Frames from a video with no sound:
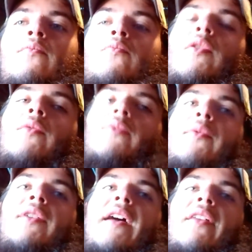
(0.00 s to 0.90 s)
well, we
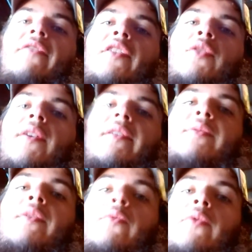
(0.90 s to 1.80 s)
want it out of the fender well because
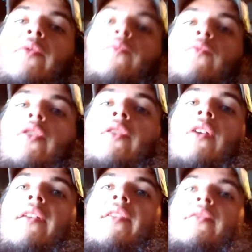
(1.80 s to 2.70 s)
we don't want water
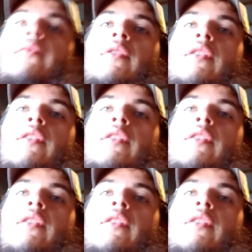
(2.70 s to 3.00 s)
out